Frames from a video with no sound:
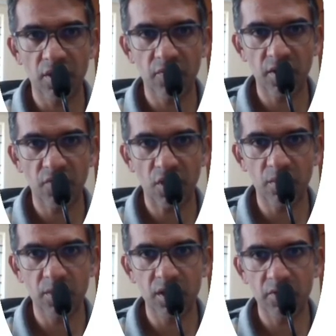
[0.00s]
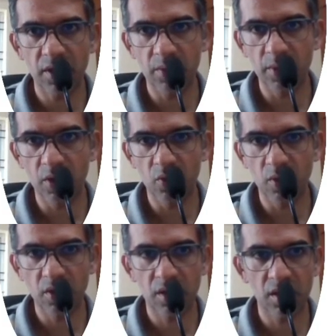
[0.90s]
if that form is available
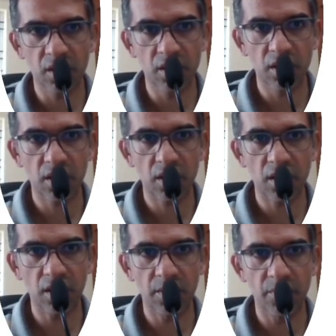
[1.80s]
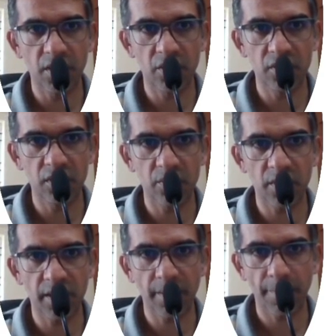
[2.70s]
over here, uh, build with
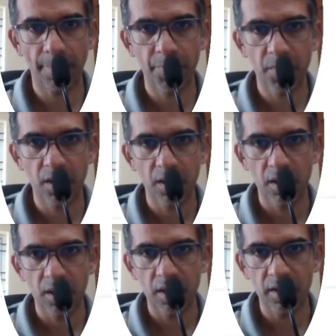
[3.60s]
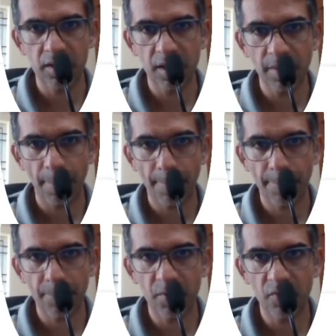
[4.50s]
Gemini. Let's see
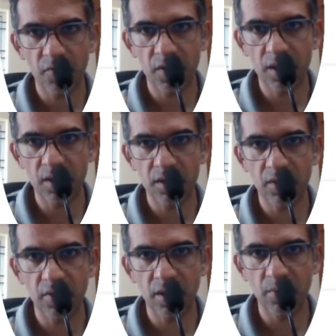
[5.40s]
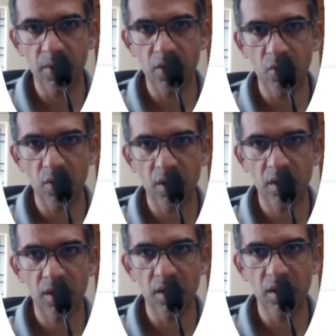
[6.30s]
if it is available over
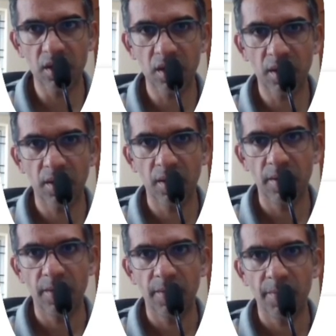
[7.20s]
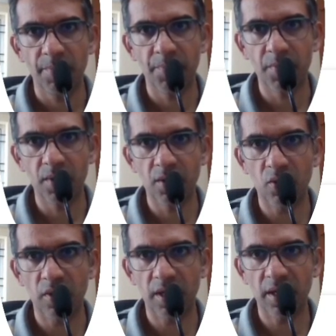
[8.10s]
here. Mm,
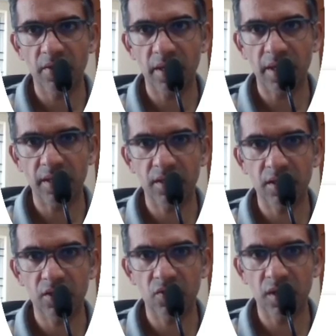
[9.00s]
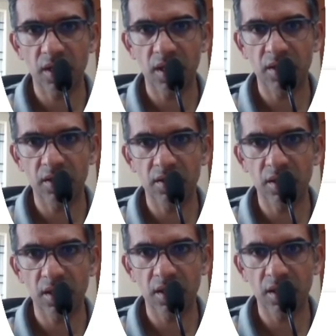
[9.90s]
okay, access via this
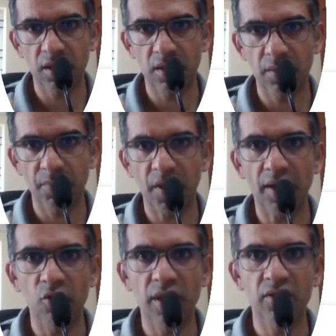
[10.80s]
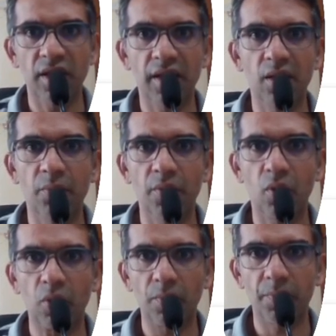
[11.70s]
thing, learn. Yeah, you can sign up
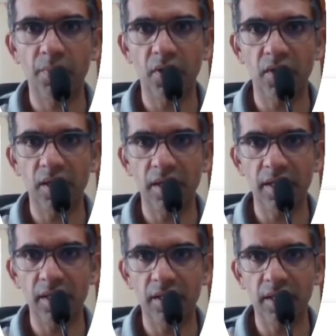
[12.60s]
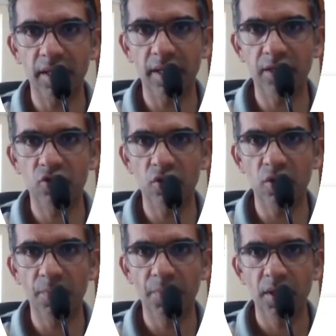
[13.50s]
now, basically in the AI Studio.